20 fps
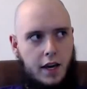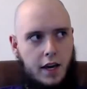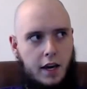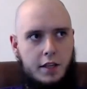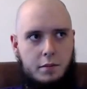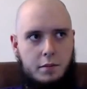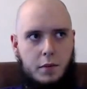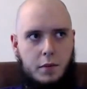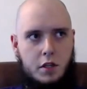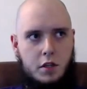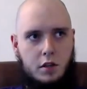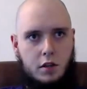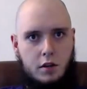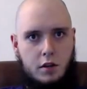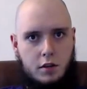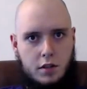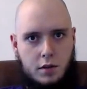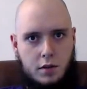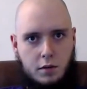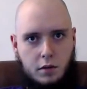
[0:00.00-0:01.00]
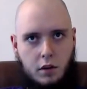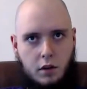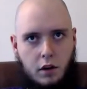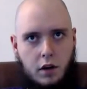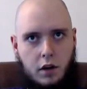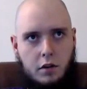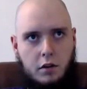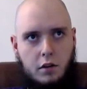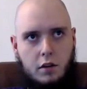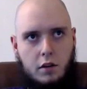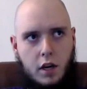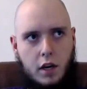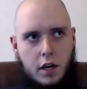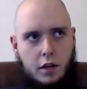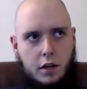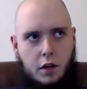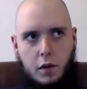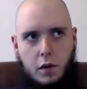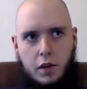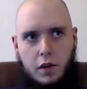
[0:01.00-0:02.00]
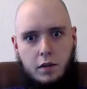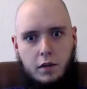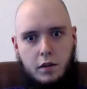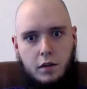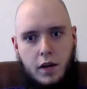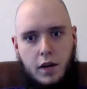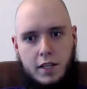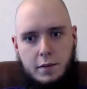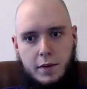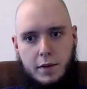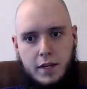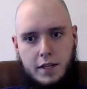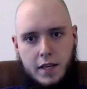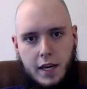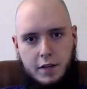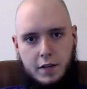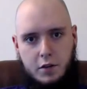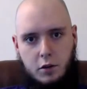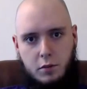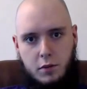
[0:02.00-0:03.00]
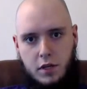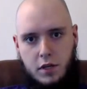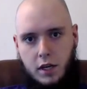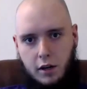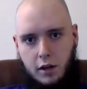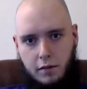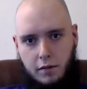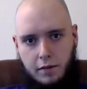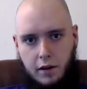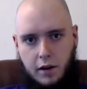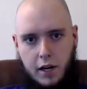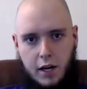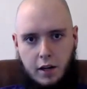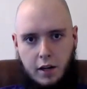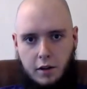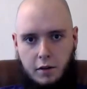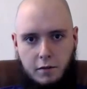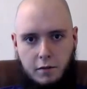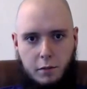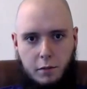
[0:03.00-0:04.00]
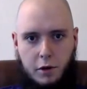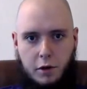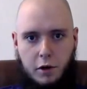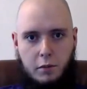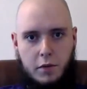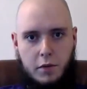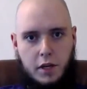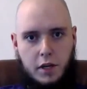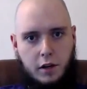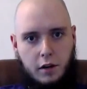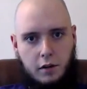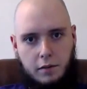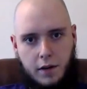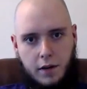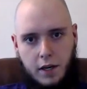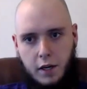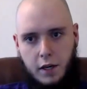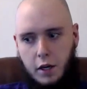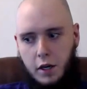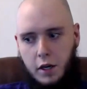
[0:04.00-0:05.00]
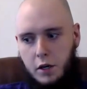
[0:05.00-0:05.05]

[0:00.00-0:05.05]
as much of those going through headspace gas chromatography or any other form of chromatography.